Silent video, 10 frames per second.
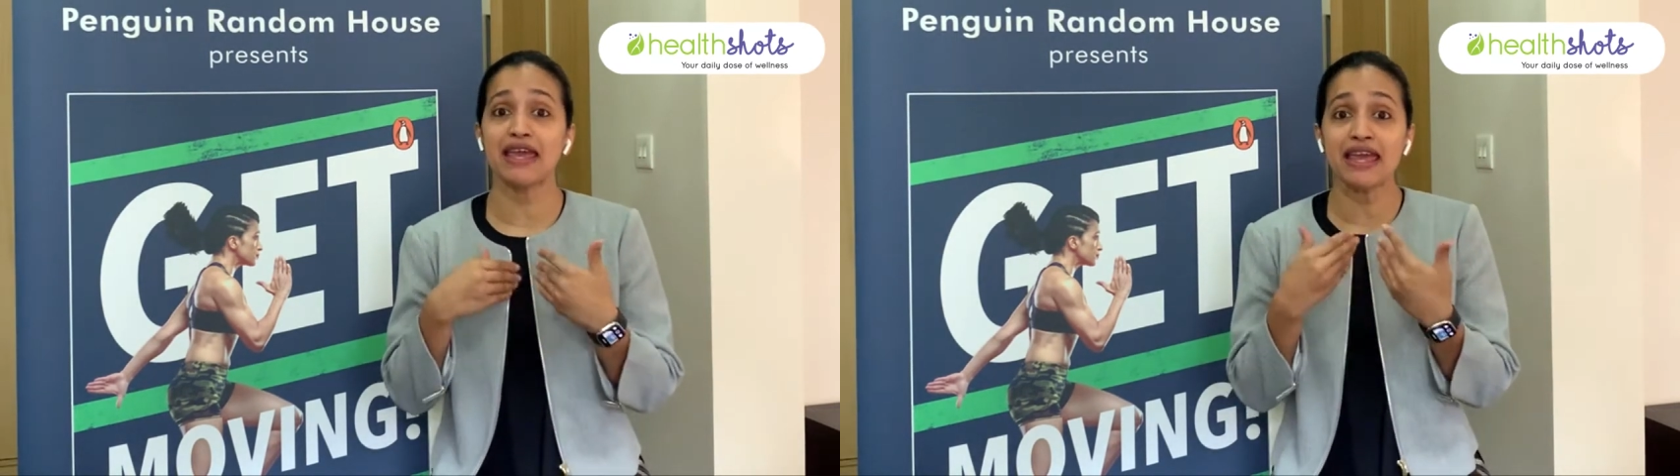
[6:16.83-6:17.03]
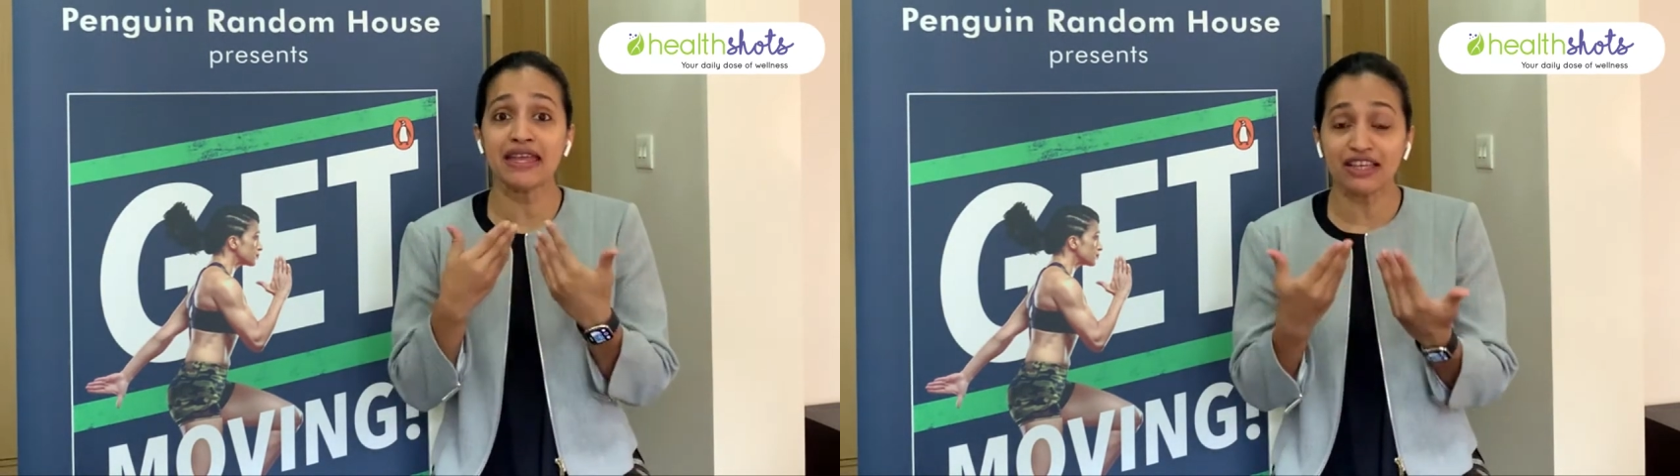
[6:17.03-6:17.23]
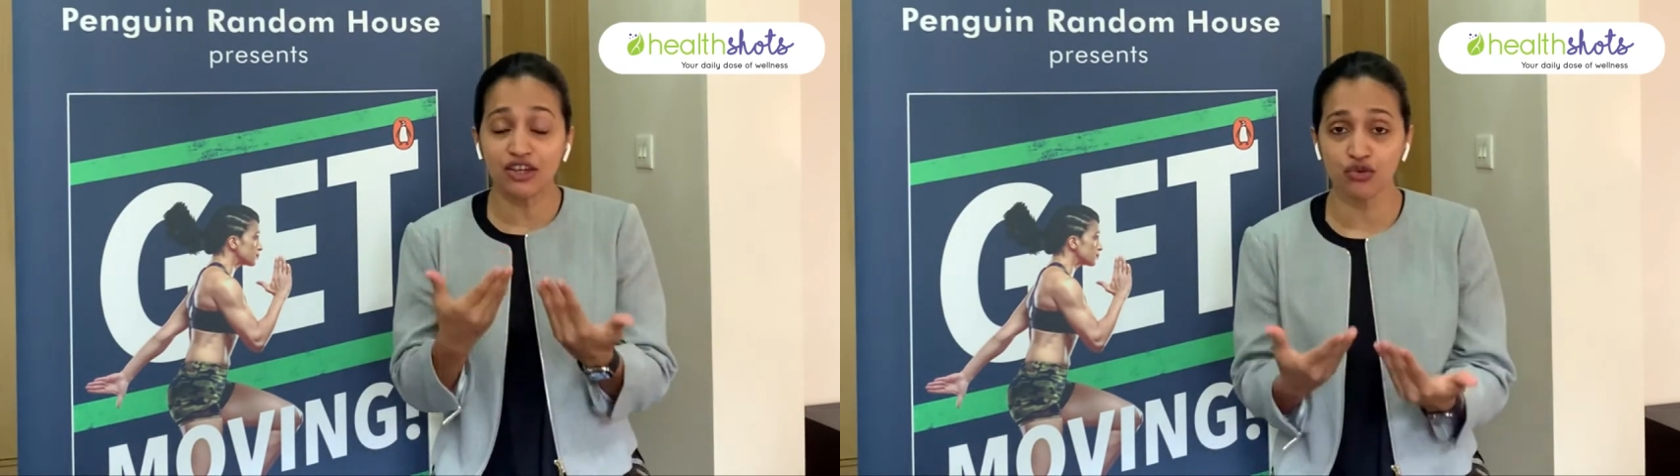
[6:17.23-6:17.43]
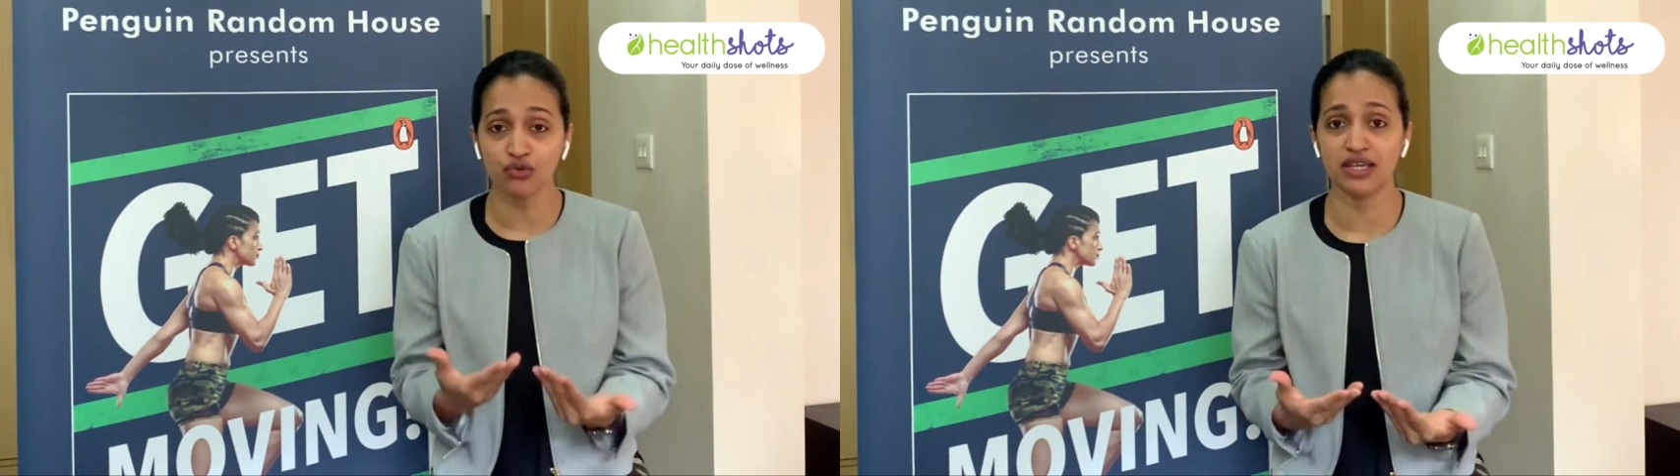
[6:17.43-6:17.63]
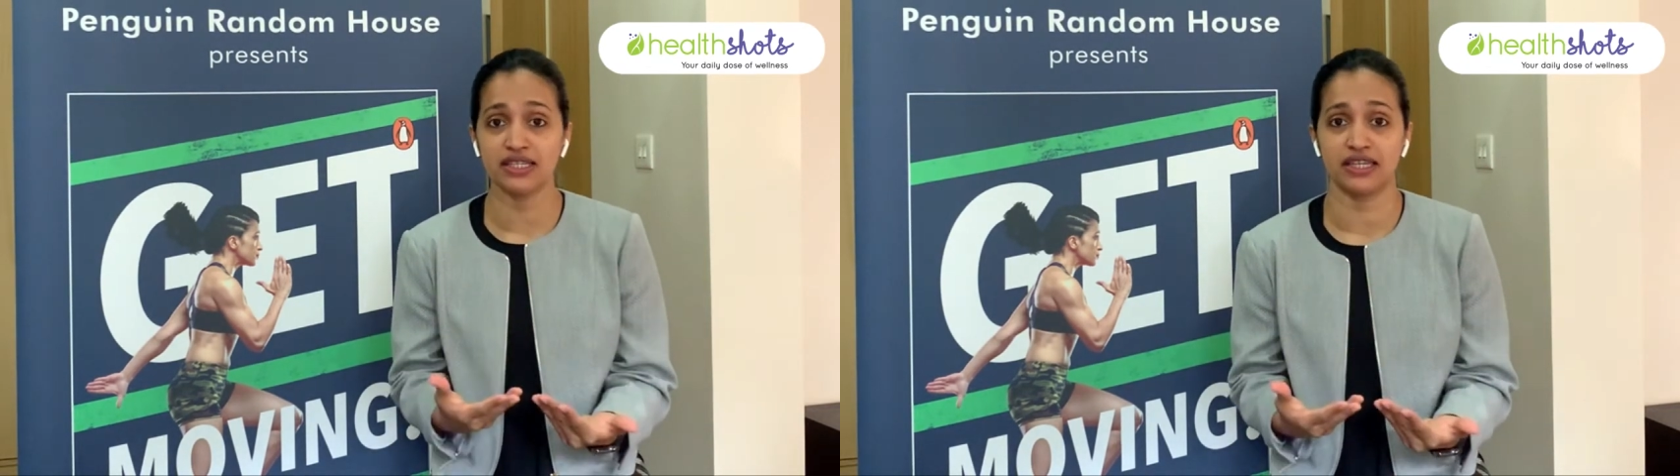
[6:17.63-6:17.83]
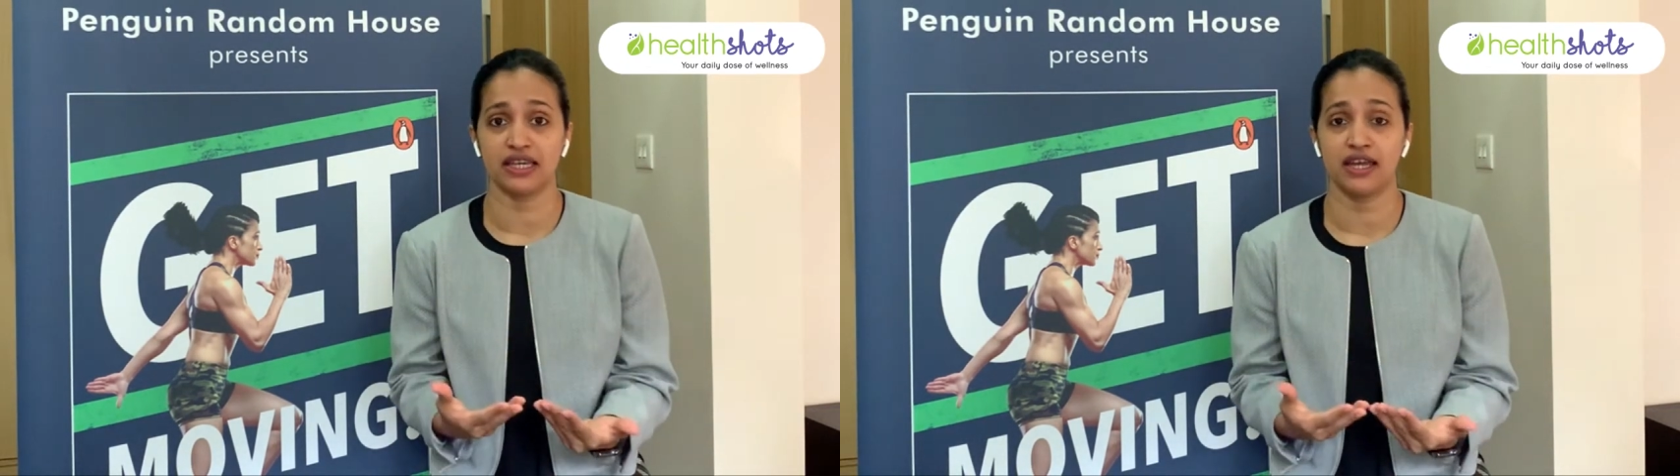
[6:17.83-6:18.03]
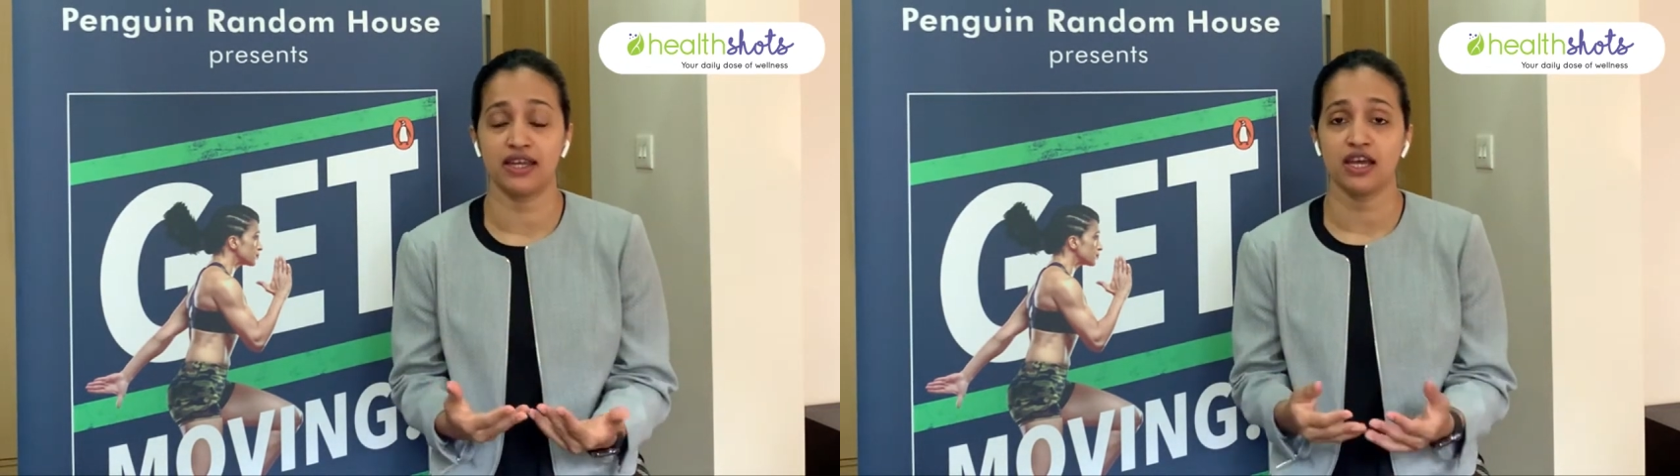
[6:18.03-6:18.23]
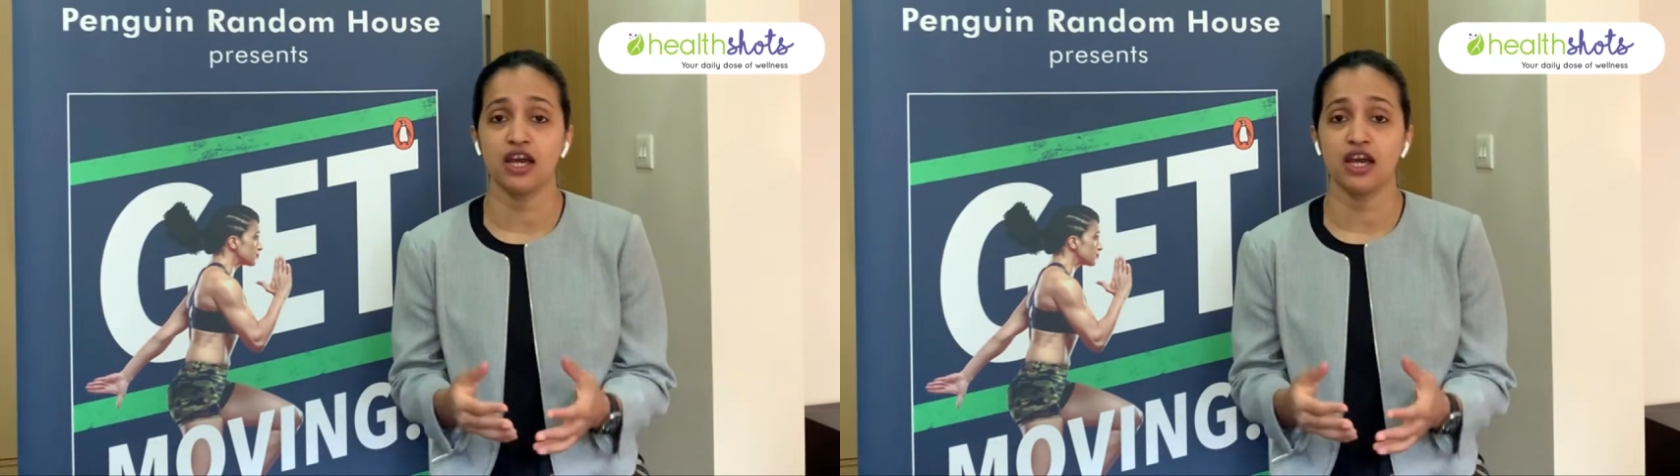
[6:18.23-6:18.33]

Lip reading: increase it